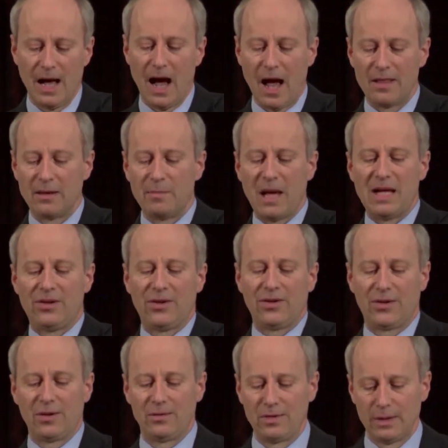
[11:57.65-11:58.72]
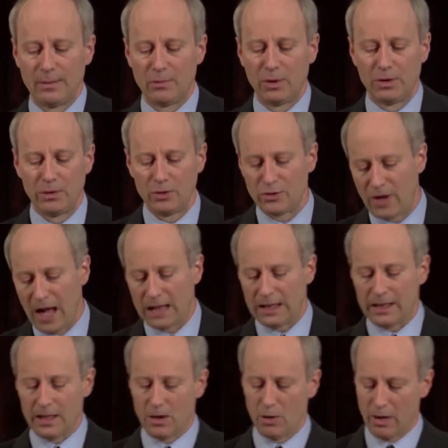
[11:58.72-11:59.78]
on the basis of liberal
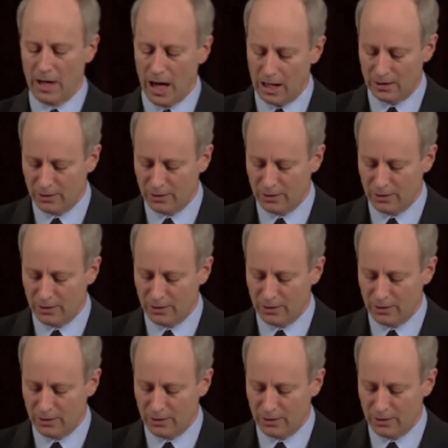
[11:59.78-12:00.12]
neutrality or non